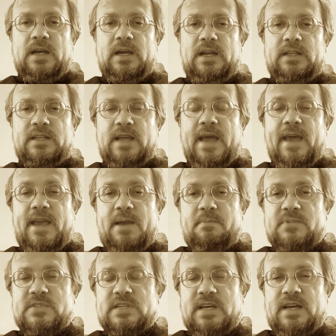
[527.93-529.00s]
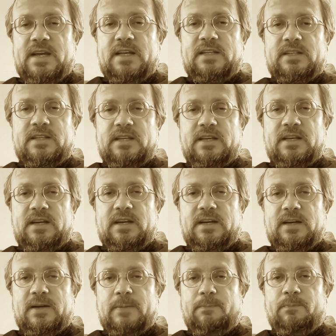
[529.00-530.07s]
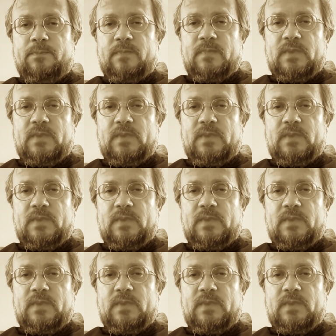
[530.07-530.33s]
It aims at um,